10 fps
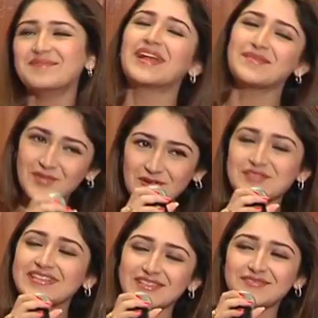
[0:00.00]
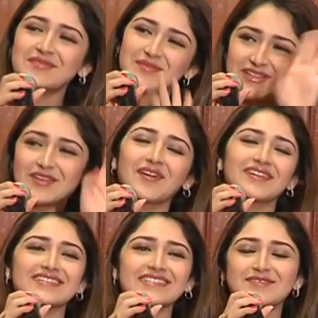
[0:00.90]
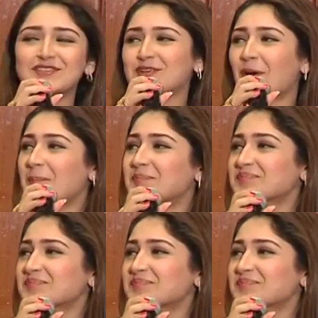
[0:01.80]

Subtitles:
But I'm going to see the film with the audience, for sure.